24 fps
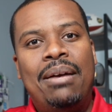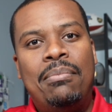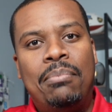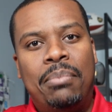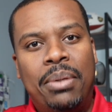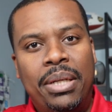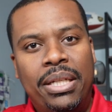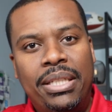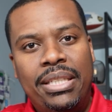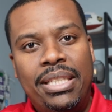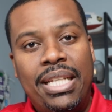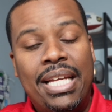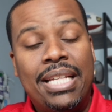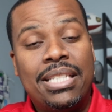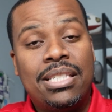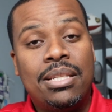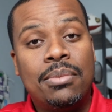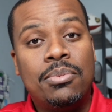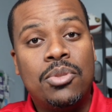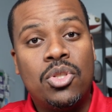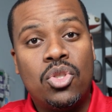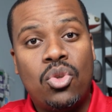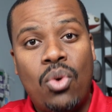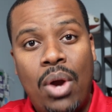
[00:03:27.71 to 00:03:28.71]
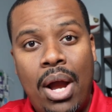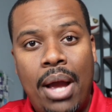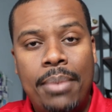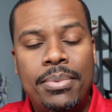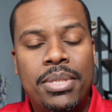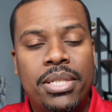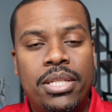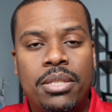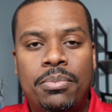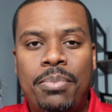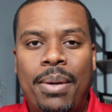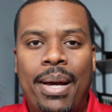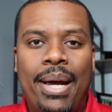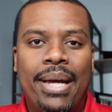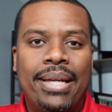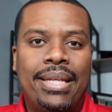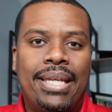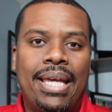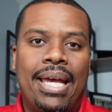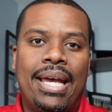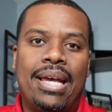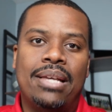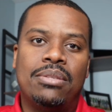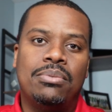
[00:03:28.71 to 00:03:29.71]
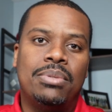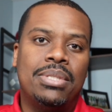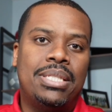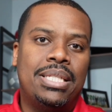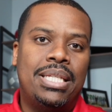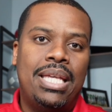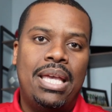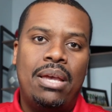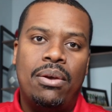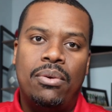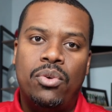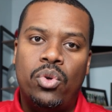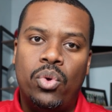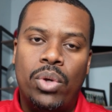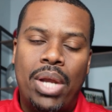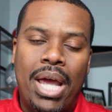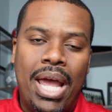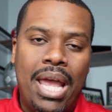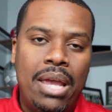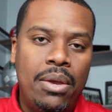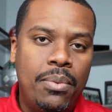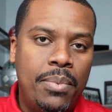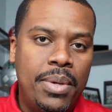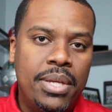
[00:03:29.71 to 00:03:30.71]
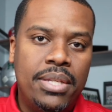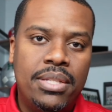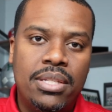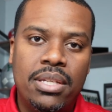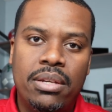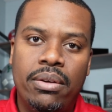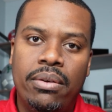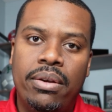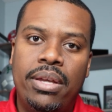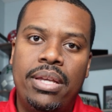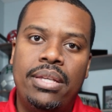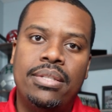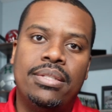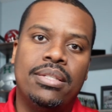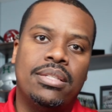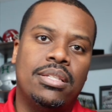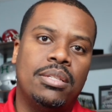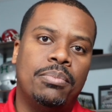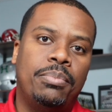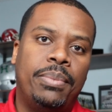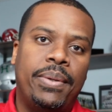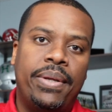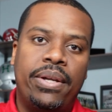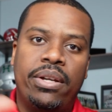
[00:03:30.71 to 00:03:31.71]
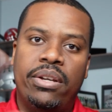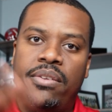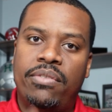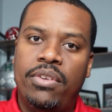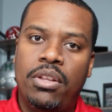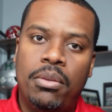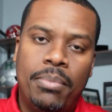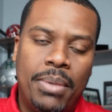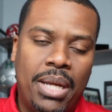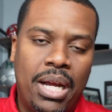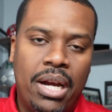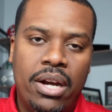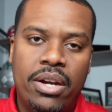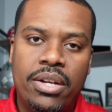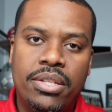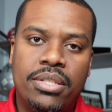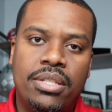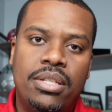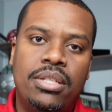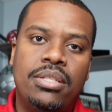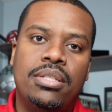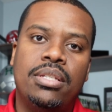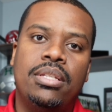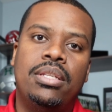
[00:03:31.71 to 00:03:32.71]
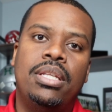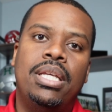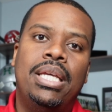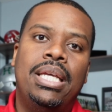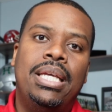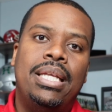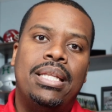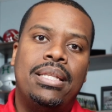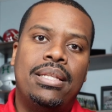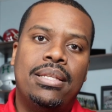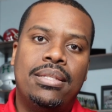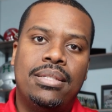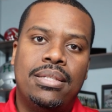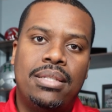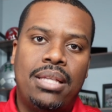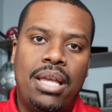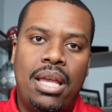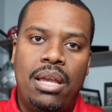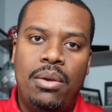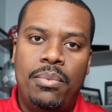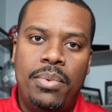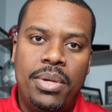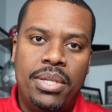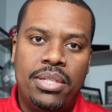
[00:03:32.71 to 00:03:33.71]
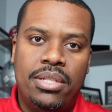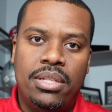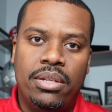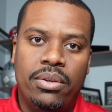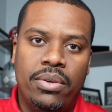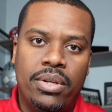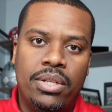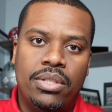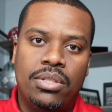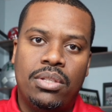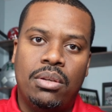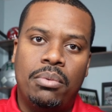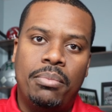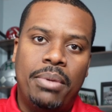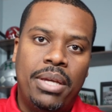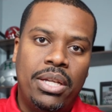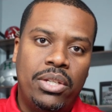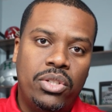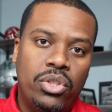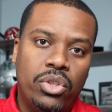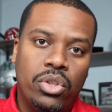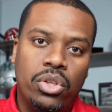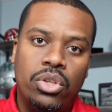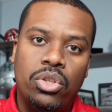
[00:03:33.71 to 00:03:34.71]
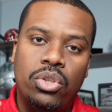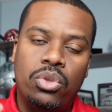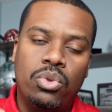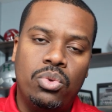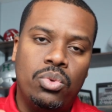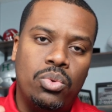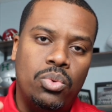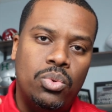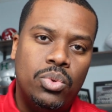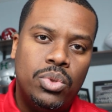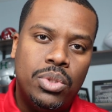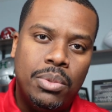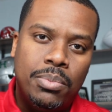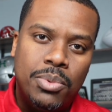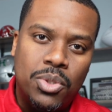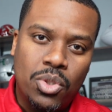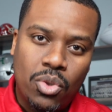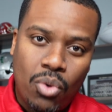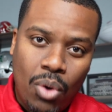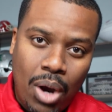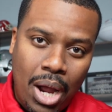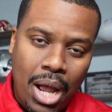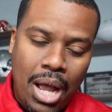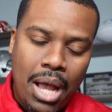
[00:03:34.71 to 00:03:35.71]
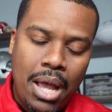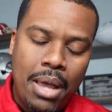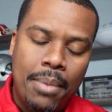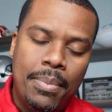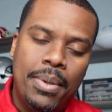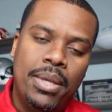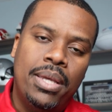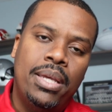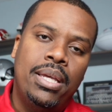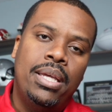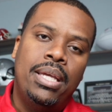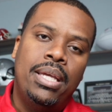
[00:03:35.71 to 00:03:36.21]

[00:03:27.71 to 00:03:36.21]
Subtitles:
button and subscribe to this podcast. Once again, we're doing an 8-week series. This is player development hiring season. This is an 8-week series. So make sure you subscribe